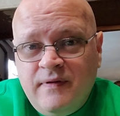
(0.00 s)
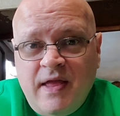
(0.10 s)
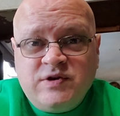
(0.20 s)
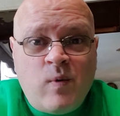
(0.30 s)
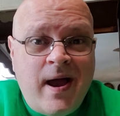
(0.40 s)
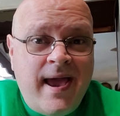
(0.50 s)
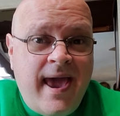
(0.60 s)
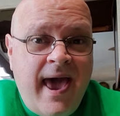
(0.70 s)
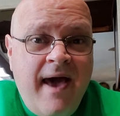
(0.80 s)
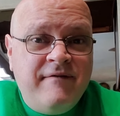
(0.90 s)
That's why I
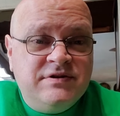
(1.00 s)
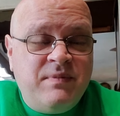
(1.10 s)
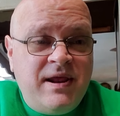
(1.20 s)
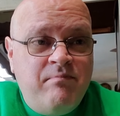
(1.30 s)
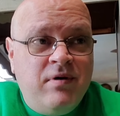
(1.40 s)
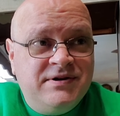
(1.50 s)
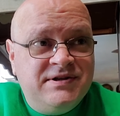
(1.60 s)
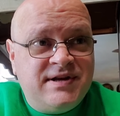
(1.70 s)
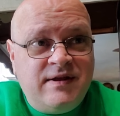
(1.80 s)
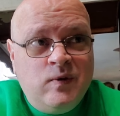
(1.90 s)
have as many books
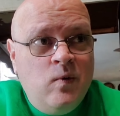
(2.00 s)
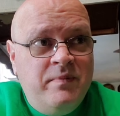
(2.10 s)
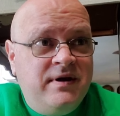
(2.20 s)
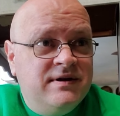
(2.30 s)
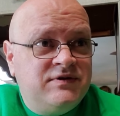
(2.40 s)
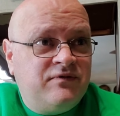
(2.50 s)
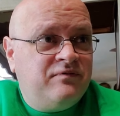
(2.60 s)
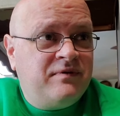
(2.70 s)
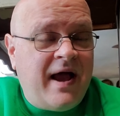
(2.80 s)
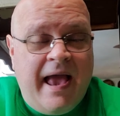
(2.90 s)
as I do because
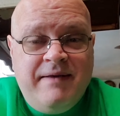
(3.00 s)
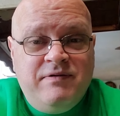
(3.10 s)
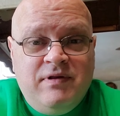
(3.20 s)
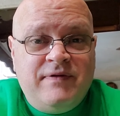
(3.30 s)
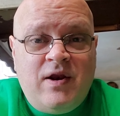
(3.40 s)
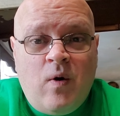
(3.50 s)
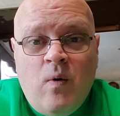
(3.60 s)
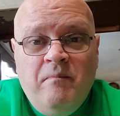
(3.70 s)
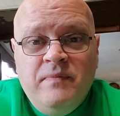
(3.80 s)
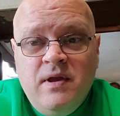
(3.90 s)
I lived at
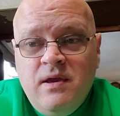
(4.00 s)
home,